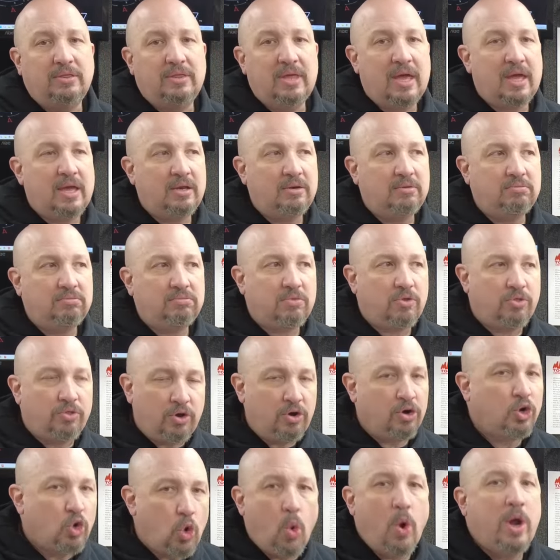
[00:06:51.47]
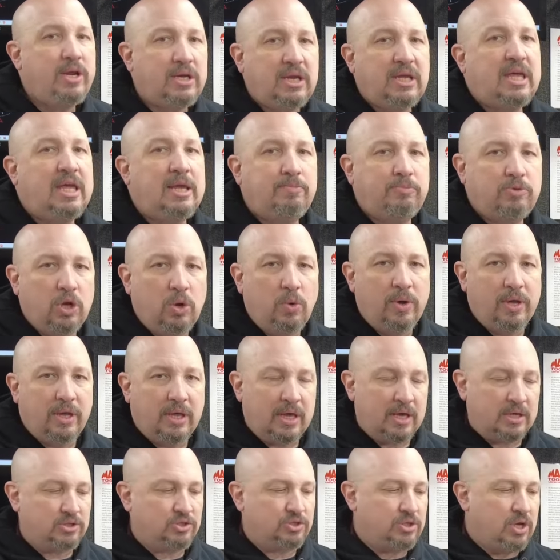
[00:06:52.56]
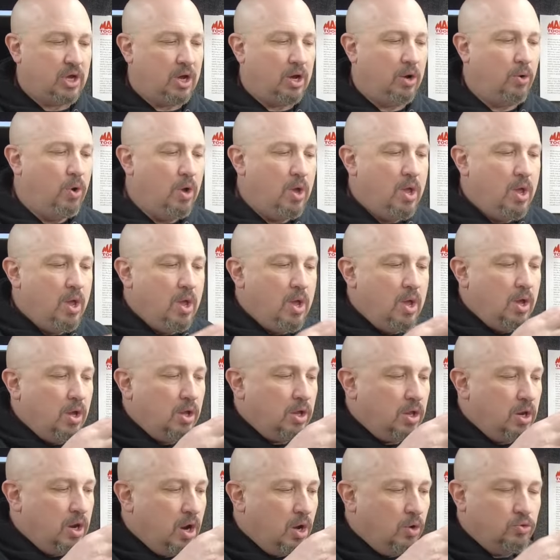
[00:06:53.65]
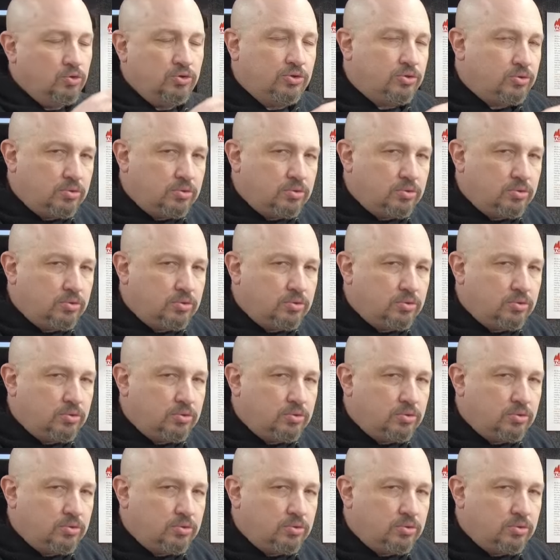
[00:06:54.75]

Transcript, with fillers: then they're going to keep doing it. So, you know,